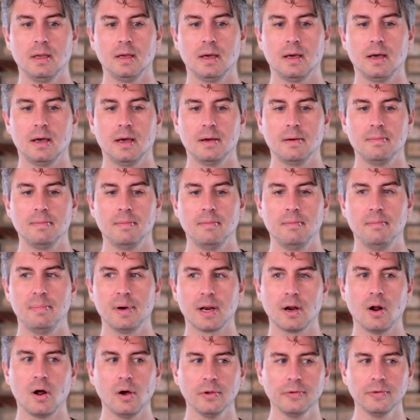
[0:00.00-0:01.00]
Um, but
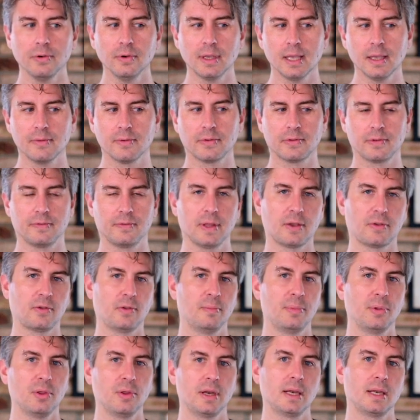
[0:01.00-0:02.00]
it also gave us the
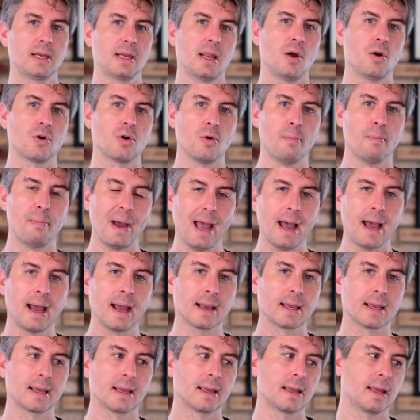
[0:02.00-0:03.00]
flexibility to now go
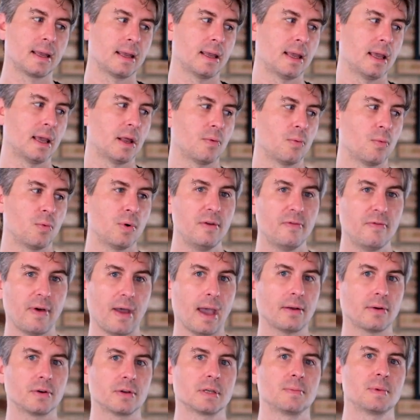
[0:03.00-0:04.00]
back and
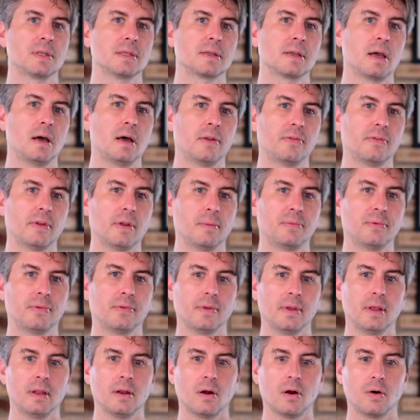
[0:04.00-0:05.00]
refactor some of these concepts
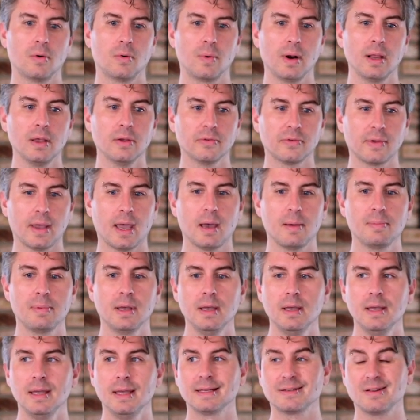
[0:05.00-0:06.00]
in our Rails app
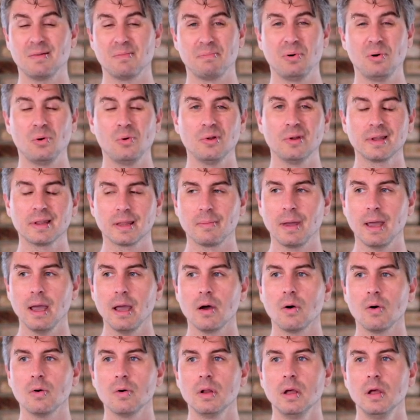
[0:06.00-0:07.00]
and start pulling them
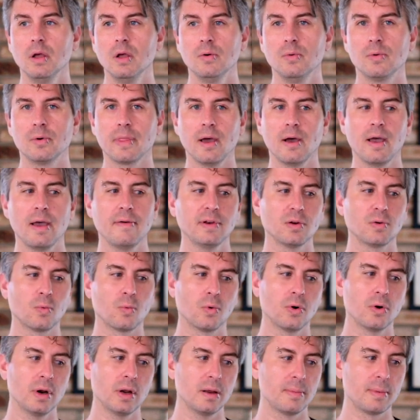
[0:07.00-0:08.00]
out without having to
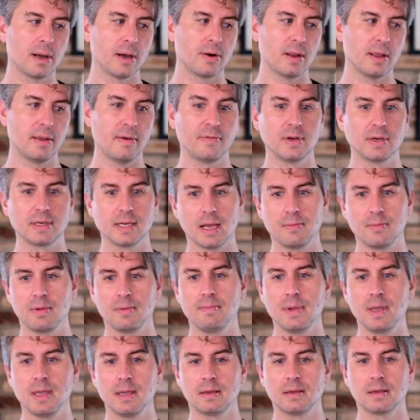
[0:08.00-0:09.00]
worry about every time we
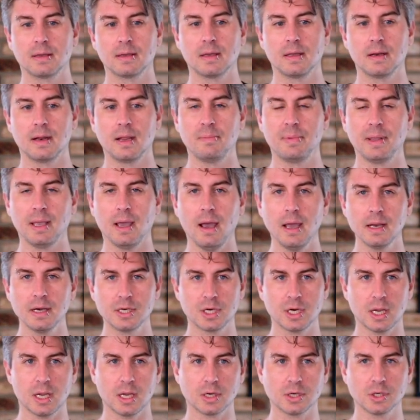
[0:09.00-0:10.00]
make an API
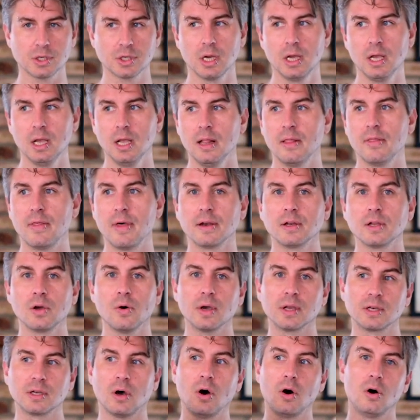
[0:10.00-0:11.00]
change, then
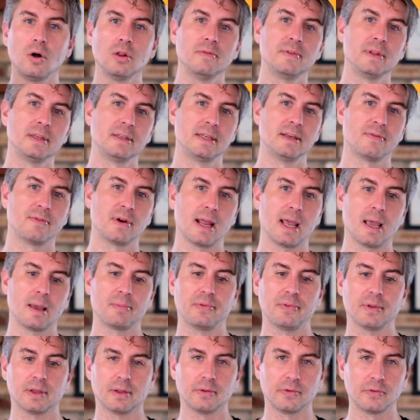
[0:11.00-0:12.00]
going to all of these different
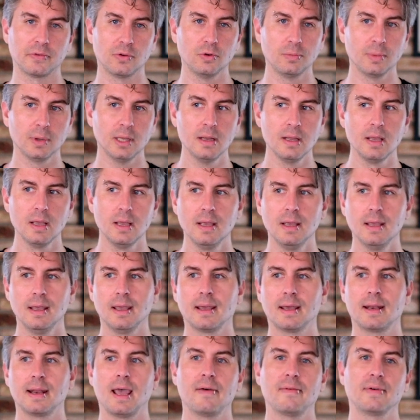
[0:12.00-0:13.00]
apps that consume it
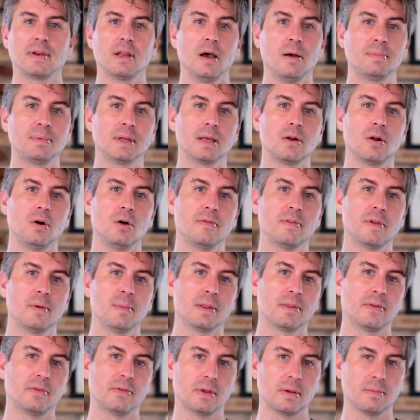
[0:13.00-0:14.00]
and having to update all of them
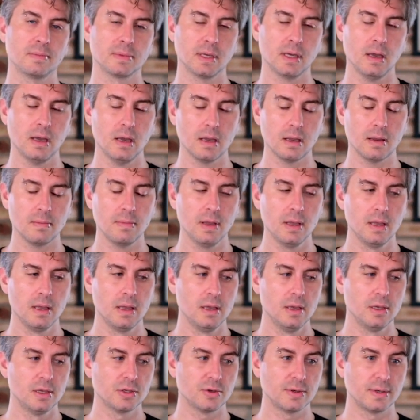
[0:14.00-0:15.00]
at the same time.
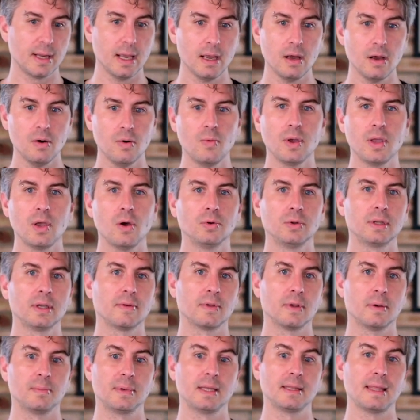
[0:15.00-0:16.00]
So now we only have
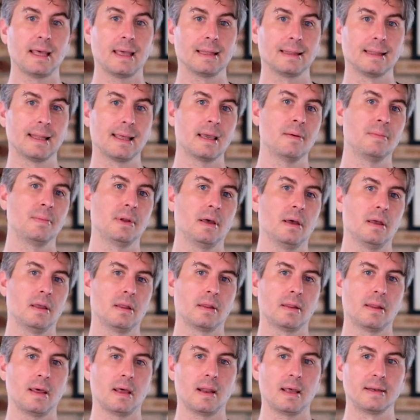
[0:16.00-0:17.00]
to update that Lambda,
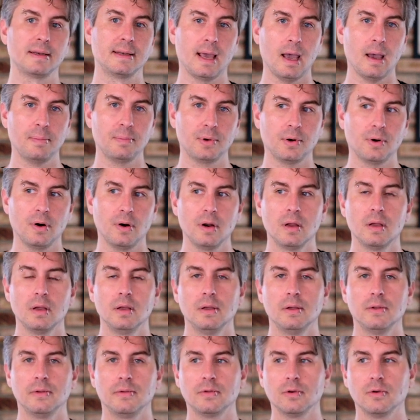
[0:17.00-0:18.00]
that adapter.
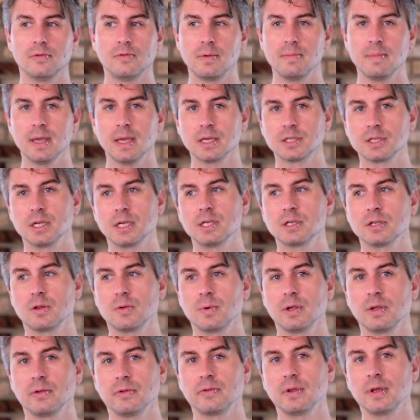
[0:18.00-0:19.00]
So if we make a change on the
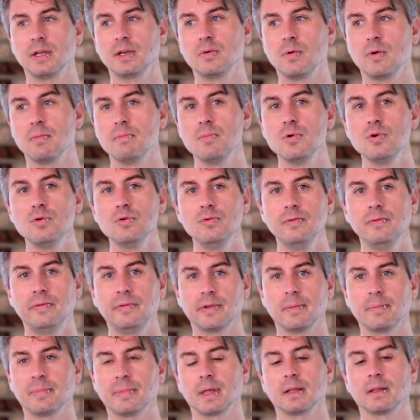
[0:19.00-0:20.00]
Rails side to remove
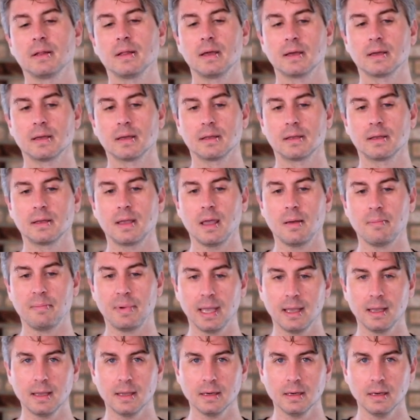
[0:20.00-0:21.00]
something like
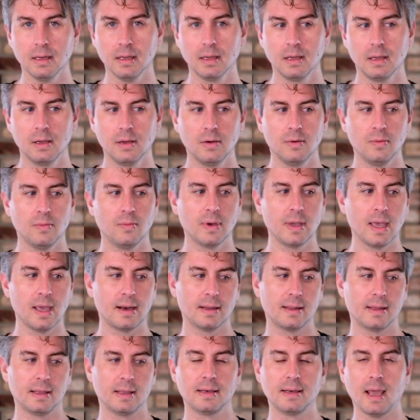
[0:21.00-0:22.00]
campaign, we
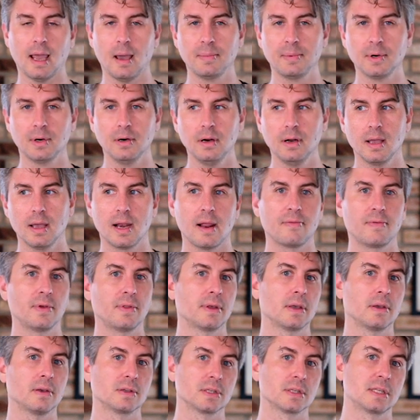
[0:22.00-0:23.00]
edit the adapter and
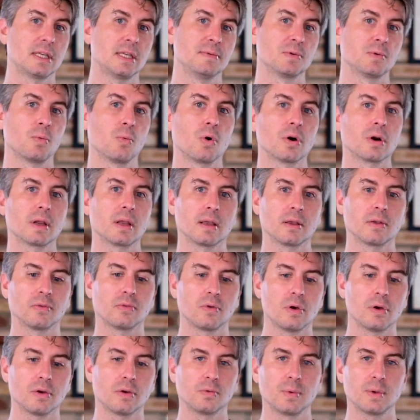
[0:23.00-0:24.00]
everything else just keeps working as
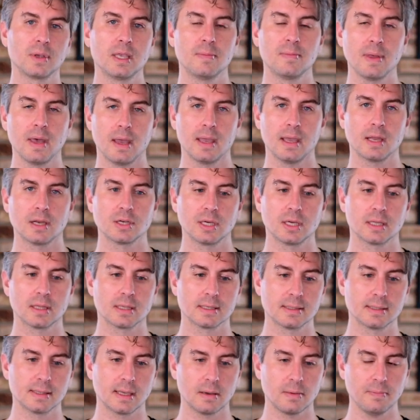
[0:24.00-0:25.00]
long as we keep that handshake the
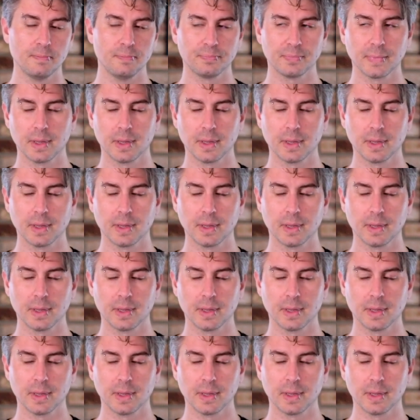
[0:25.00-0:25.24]
same.